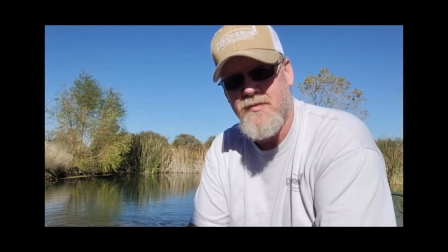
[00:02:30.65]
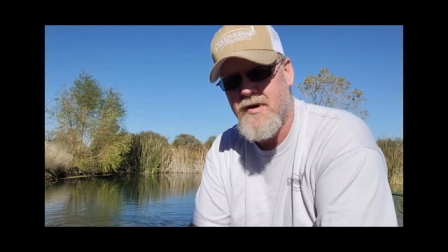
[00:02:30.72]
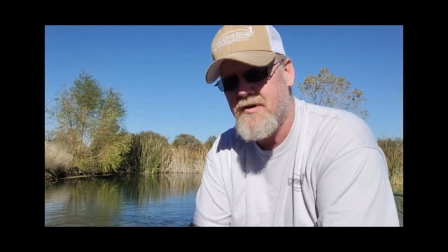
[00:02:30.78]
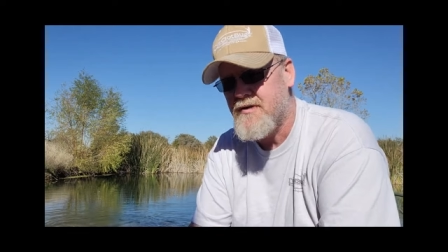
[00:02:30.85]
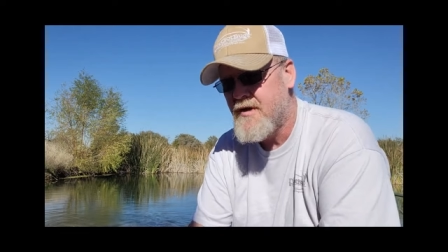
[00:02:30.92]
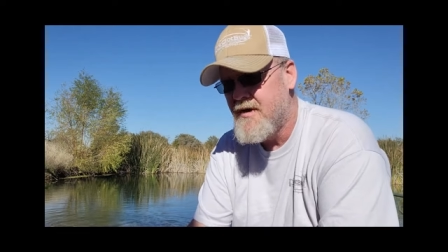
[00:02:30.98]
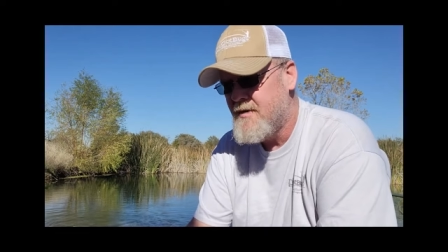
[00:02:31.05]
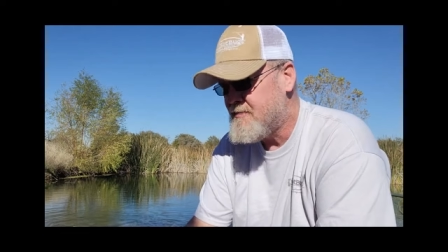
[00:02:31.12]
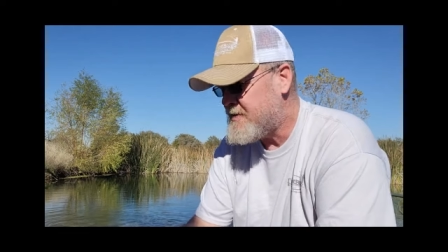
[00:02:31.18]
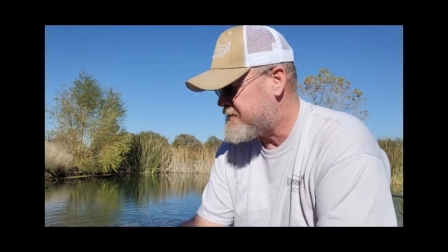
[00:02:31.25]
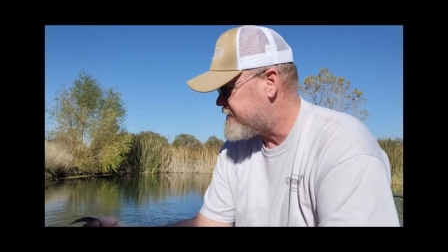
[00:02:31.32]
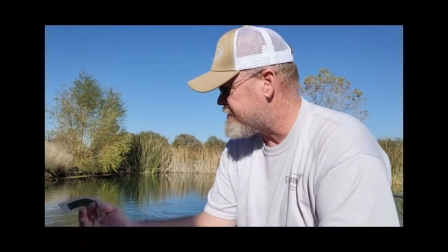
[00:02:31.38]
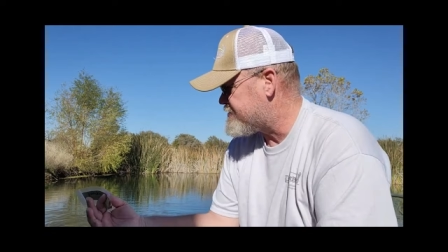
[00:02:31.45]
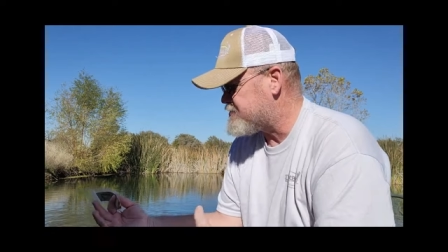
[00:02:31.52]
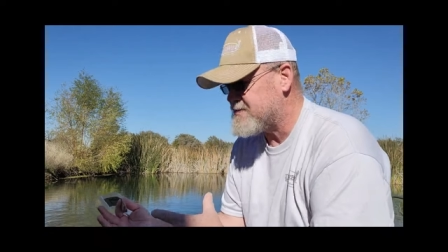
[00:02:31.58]
month,
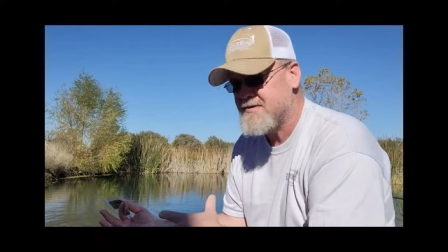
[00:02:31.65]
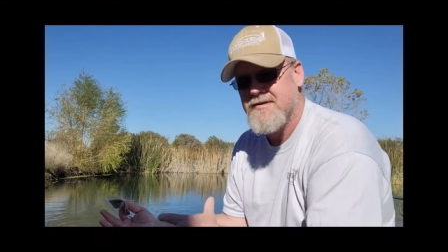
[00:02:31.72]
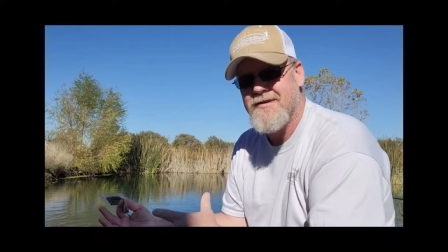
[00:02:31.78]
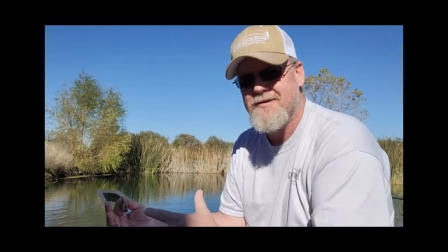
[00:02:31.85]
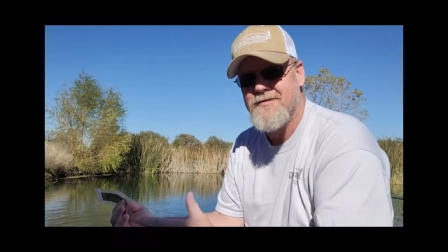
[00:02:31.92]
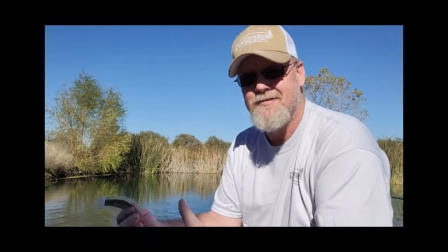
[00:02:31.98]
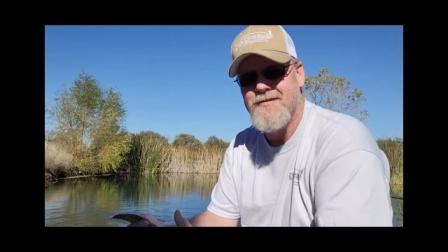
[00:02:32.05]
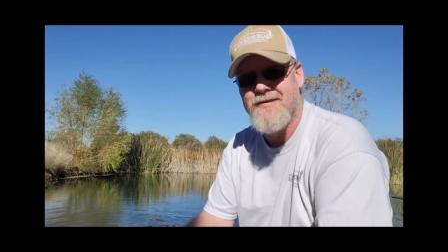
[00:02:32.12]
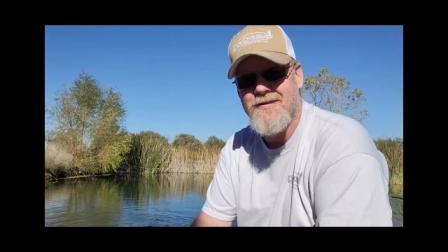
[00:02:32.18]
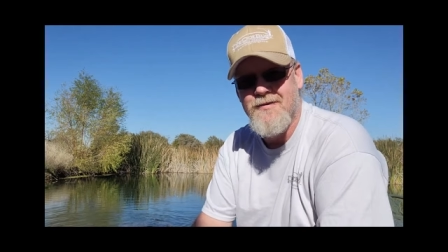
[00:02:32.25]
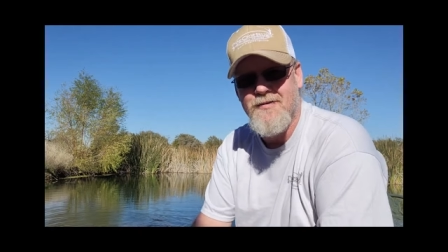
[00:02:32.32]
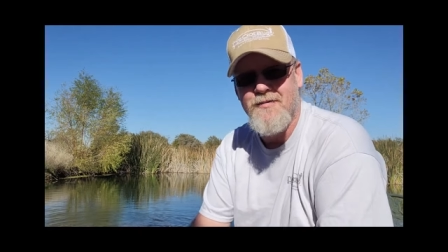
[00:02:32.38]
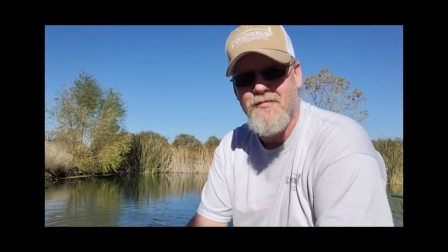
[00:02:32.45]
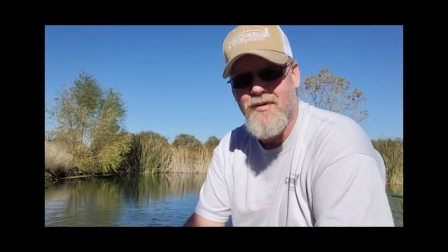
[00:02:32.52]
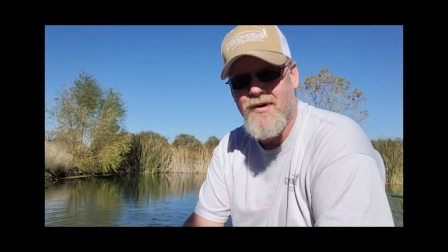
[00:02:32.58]
but this was literally the only